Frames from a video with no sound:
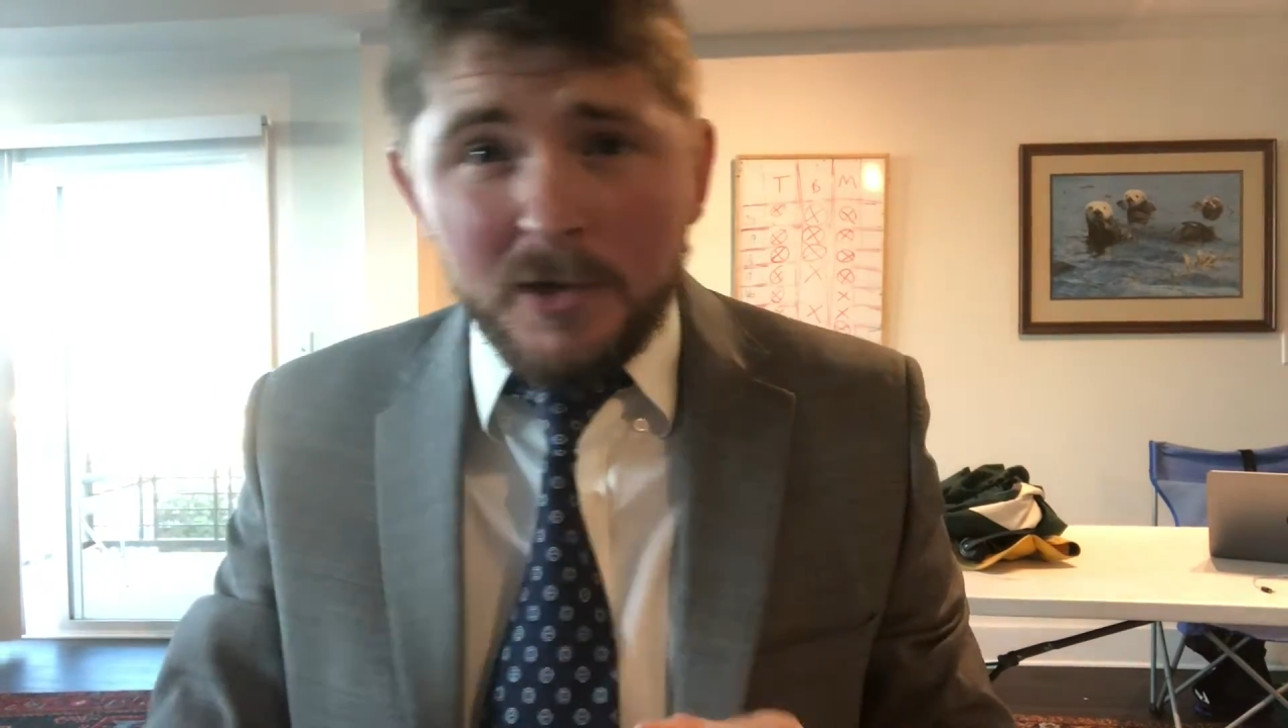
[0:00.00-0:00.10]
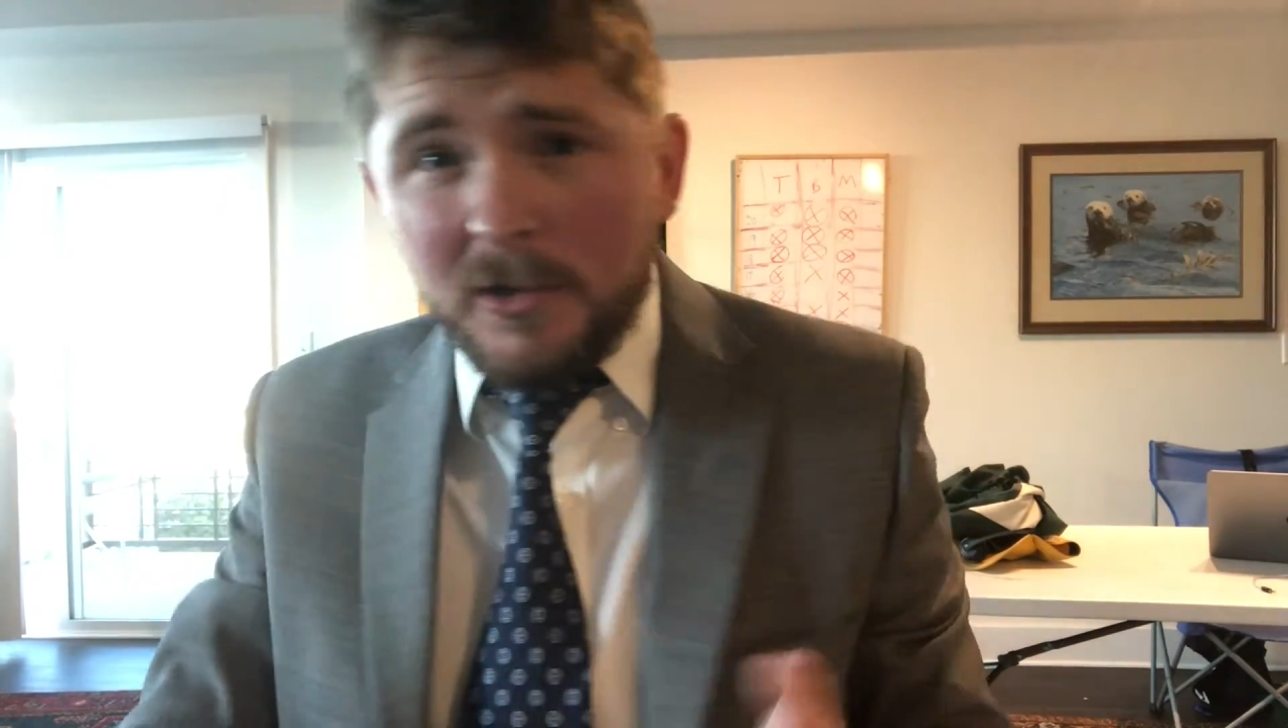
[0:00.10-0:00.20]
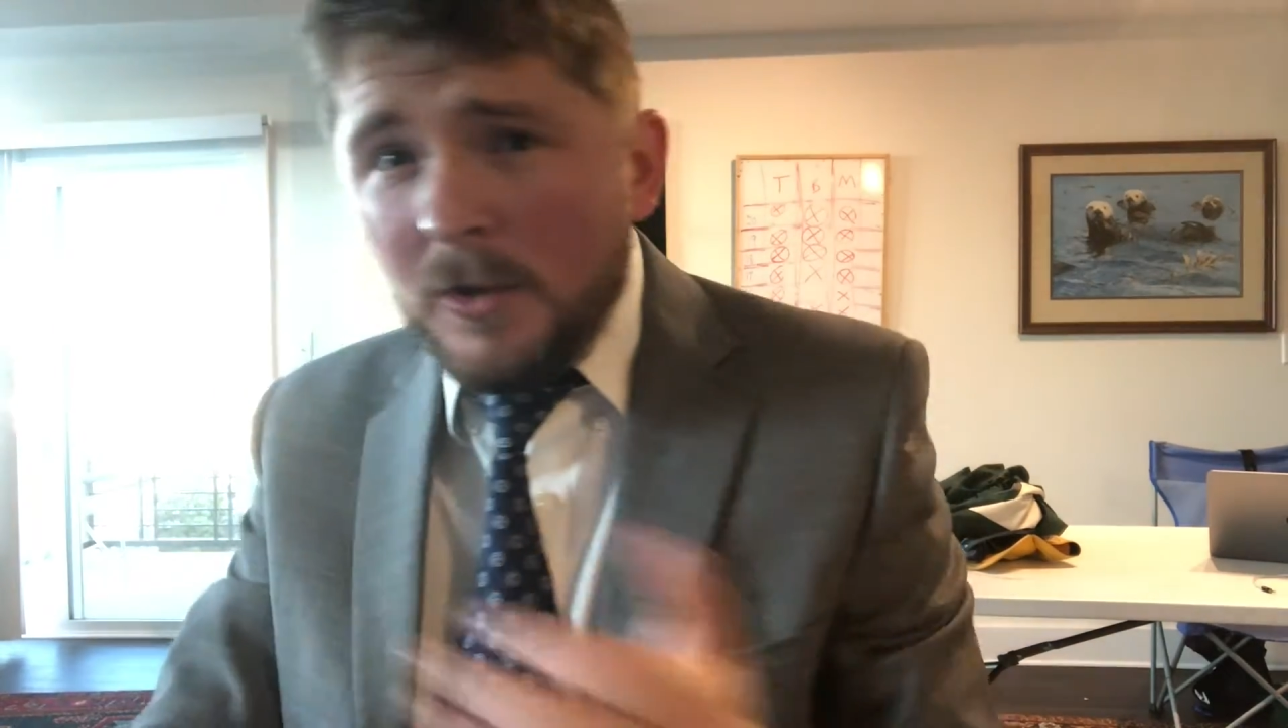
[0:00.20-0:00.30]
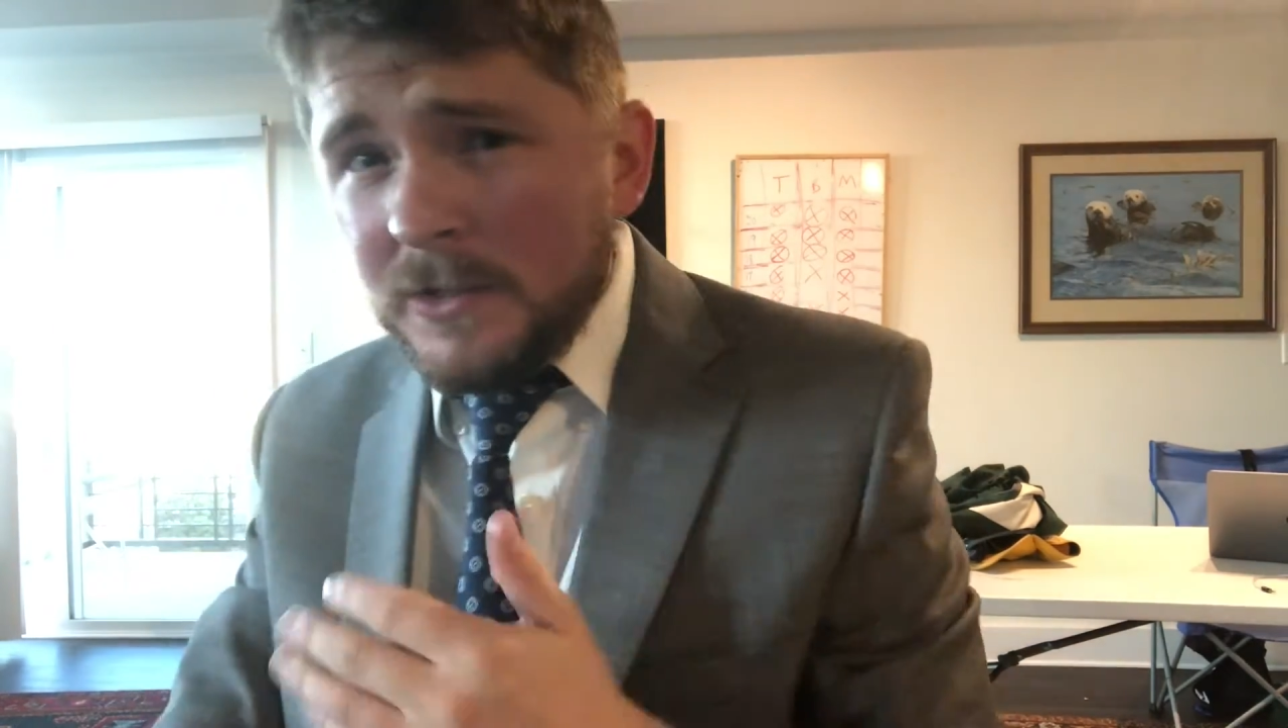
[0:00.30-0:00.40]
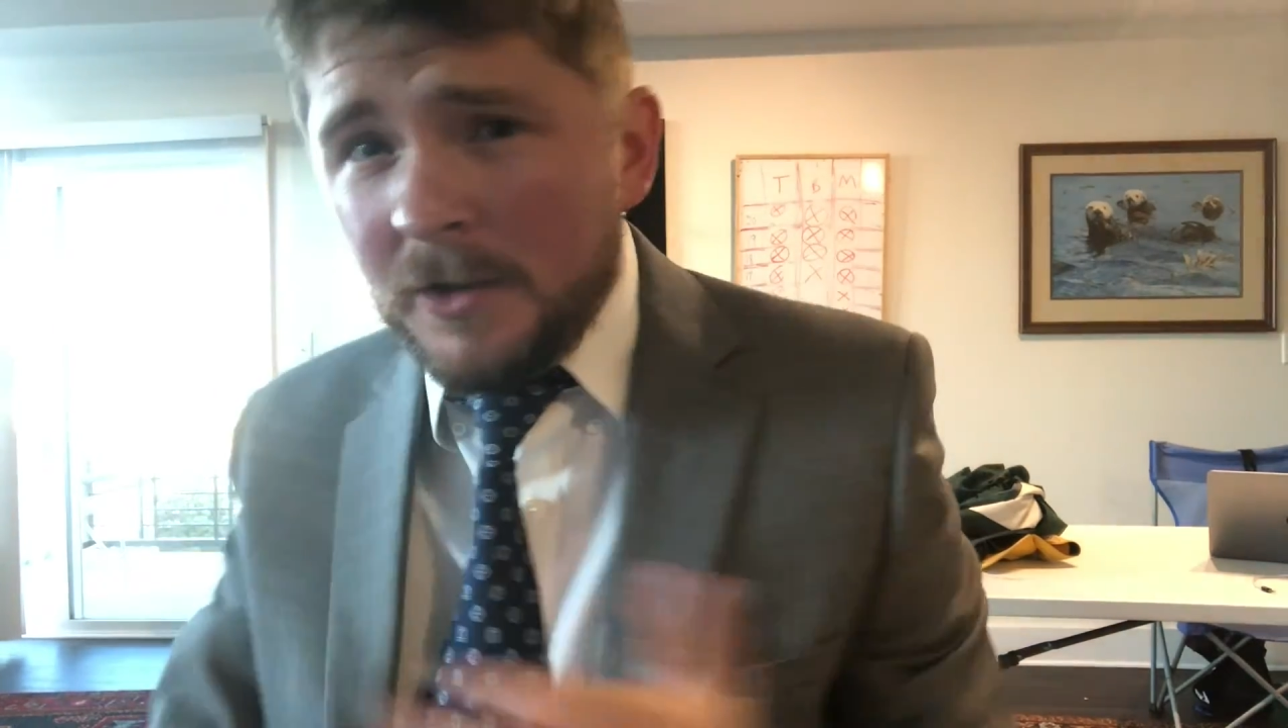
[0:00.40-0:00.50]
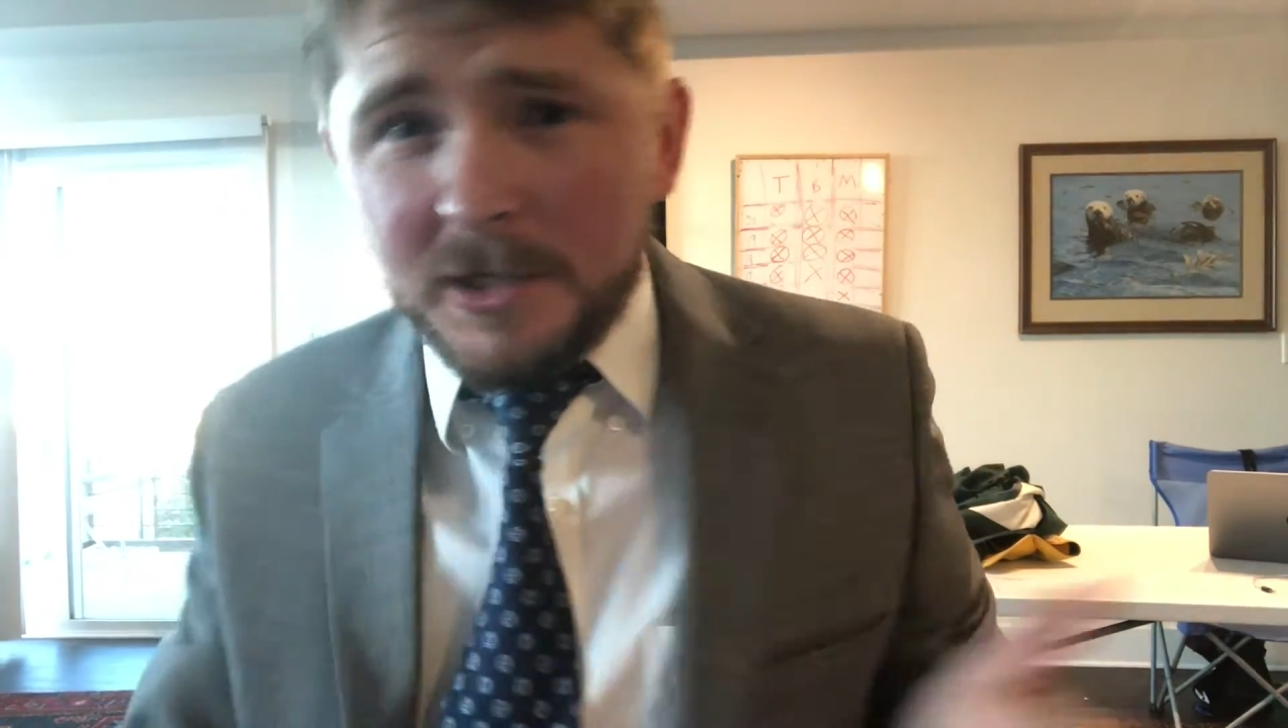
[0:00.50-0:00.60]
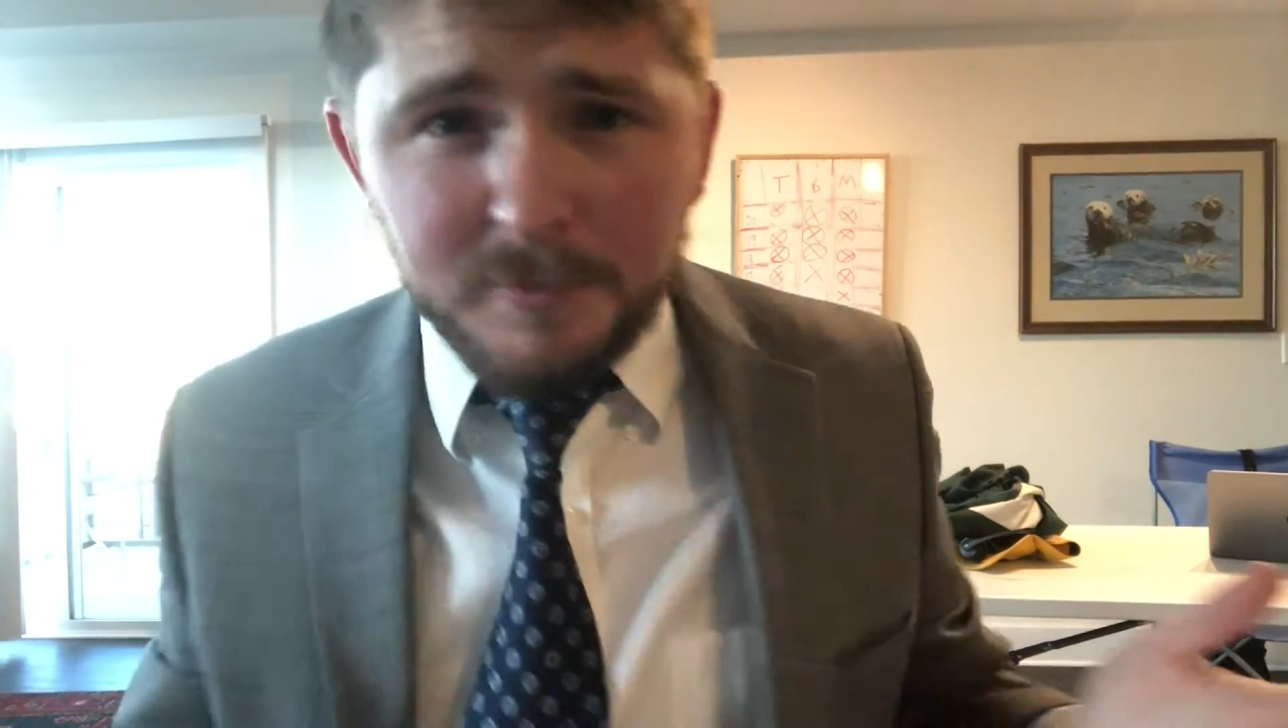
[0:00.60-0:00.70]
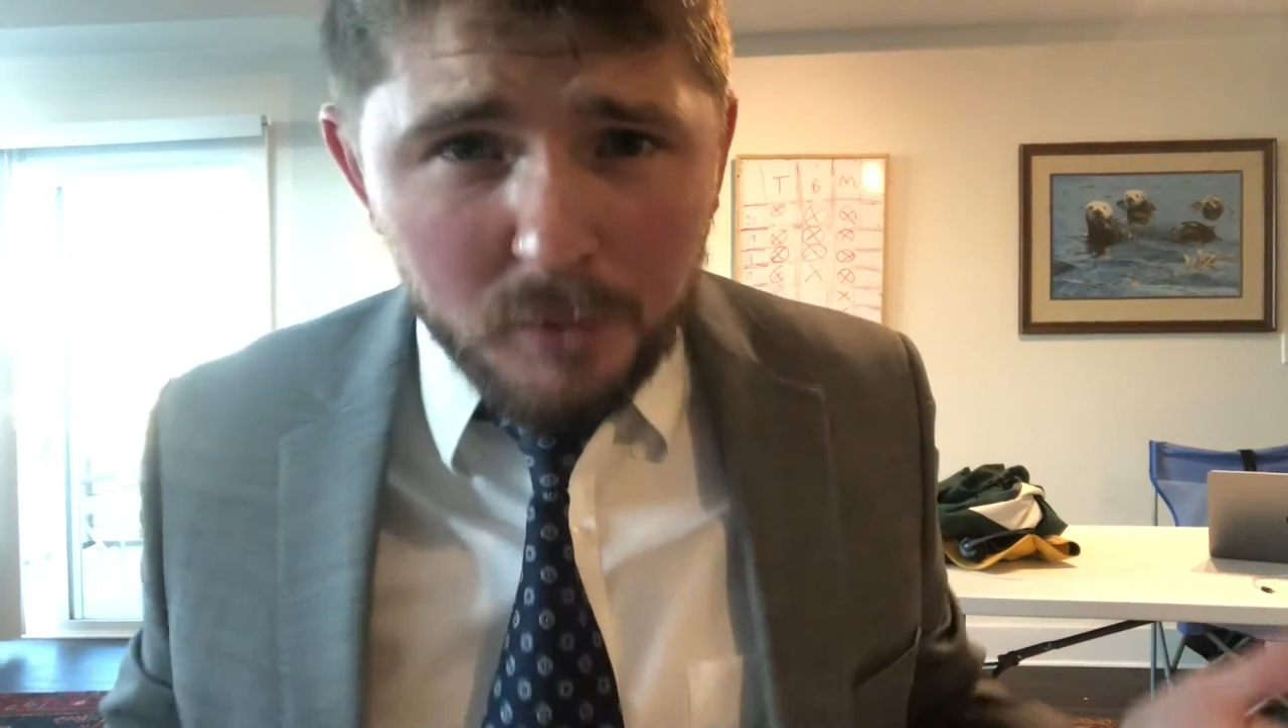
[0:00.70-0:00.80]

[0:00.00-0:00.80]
close out this